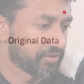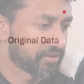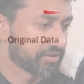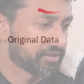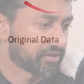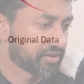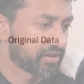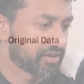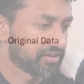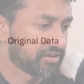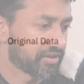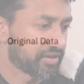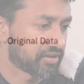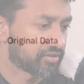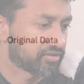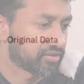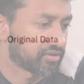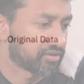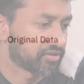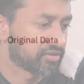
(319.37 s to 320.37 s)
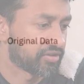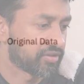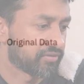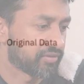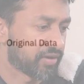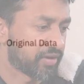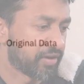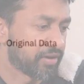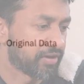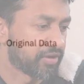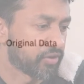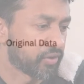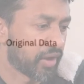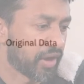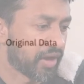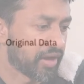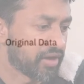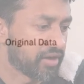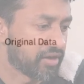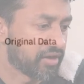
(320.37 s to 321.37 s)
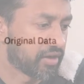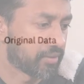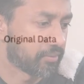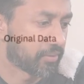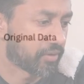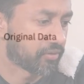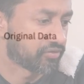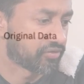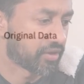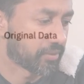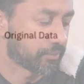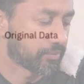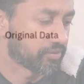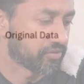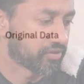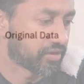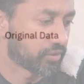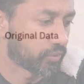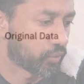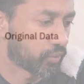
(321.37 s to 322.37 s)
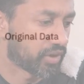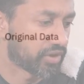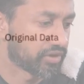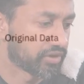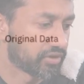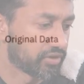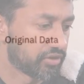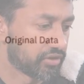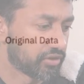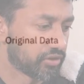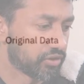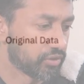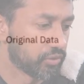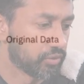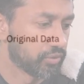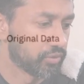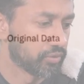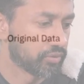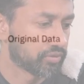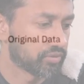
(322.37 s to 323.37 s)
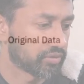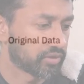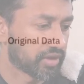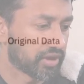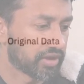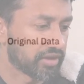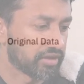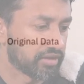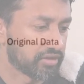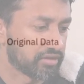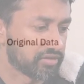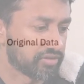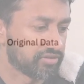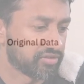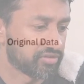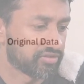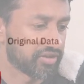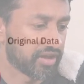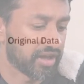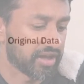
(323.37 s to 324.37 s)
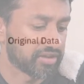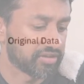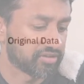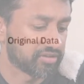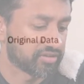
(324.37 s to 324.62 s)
the training data set is divided into n number of samples, like 1, 2, and this is the nth